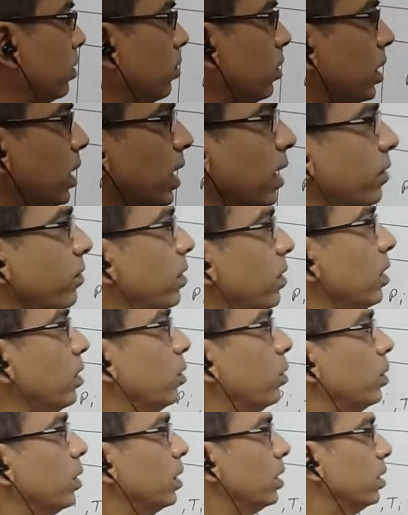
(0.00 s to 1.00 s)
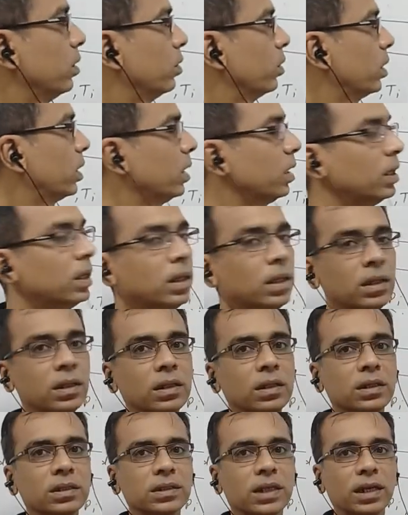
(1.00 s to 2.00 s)
what I have done over here, okay.
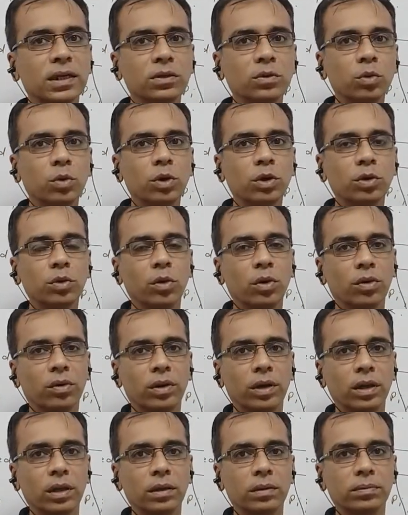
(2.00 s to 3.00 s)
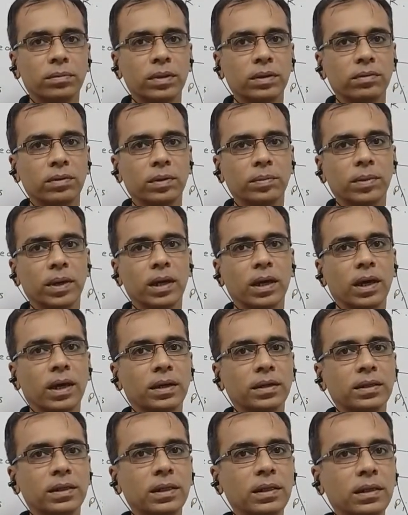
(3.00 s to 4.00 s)
This I told you already, PV by
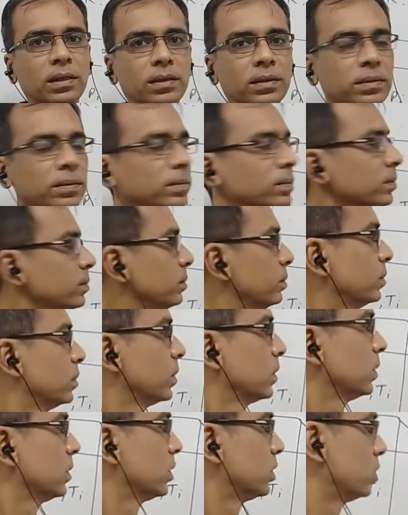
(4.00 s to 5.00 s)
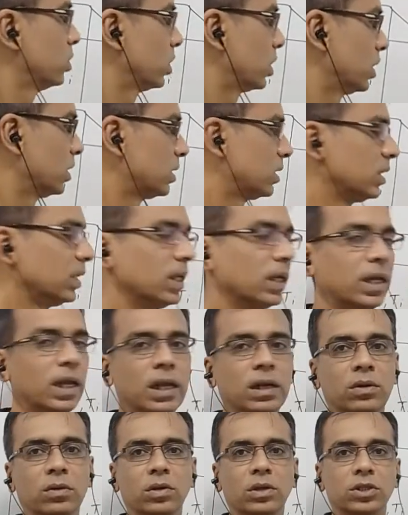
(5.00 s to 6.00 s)
RT. So you can see the
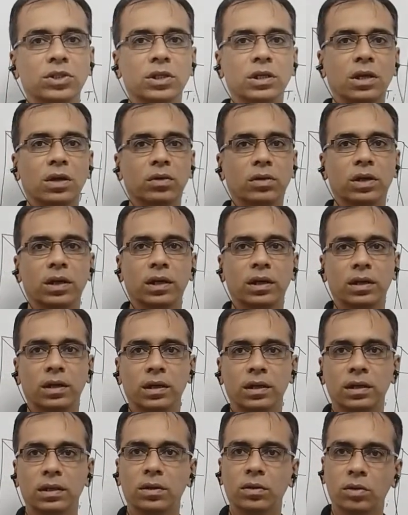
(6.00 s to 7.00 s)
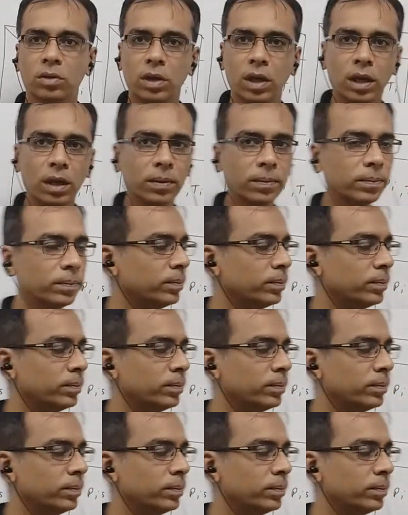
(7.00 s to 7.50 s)
calculation now clearly, okay.